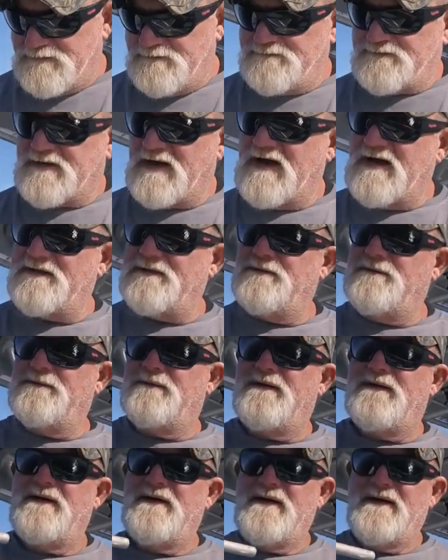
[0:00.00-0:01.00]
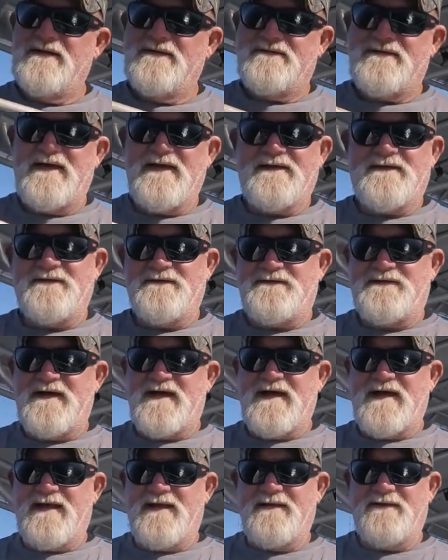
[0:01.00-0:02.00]
you've got to take your
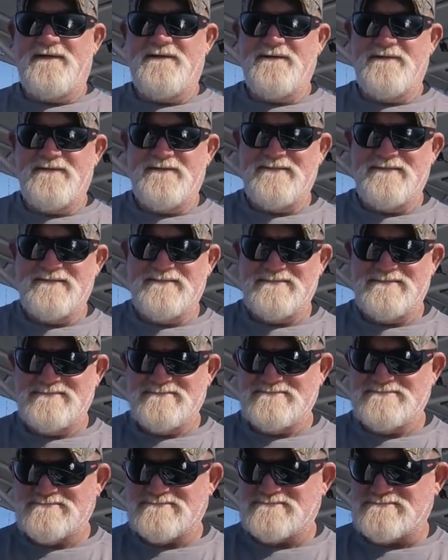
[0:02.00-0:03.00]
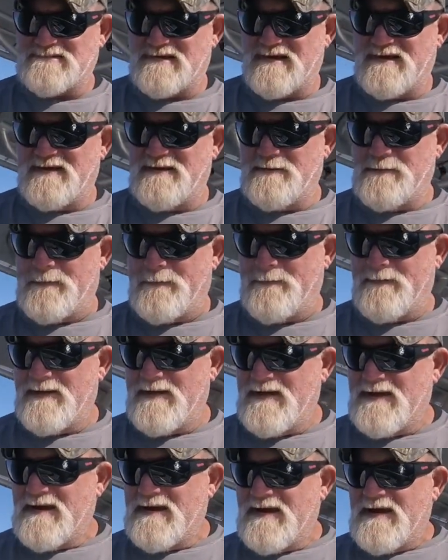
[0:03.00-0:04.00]
chain, right,
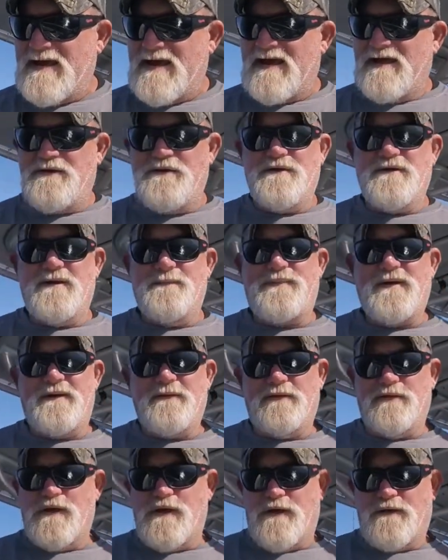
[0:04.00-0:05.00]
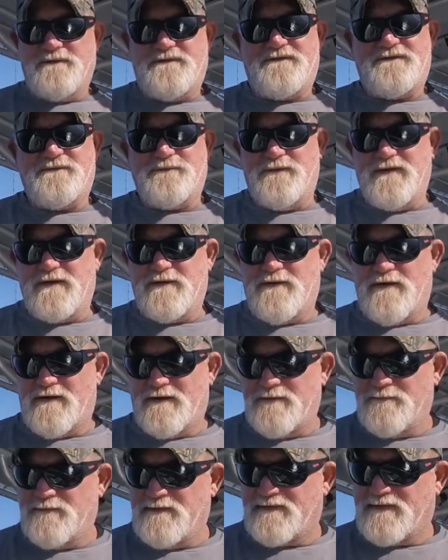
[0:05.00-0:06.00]
and you got to put a long string
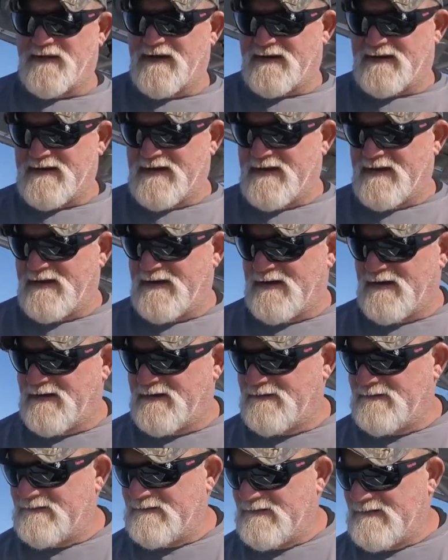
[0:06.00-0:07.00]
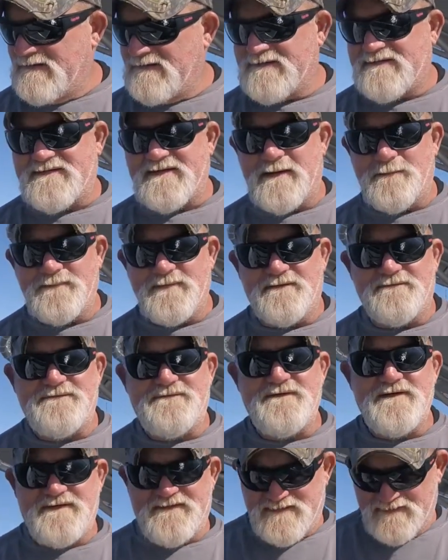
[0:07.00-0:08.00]
on it with like a something to
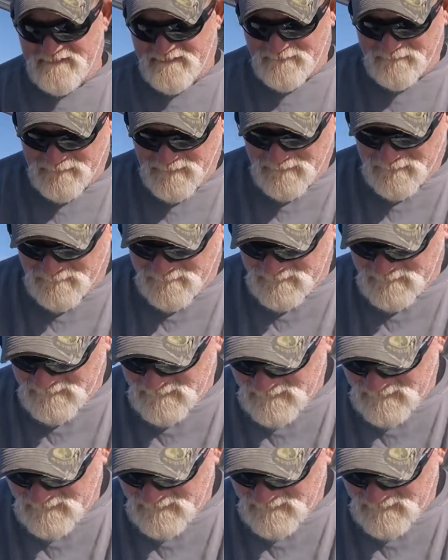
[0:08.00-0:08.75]
fish it through.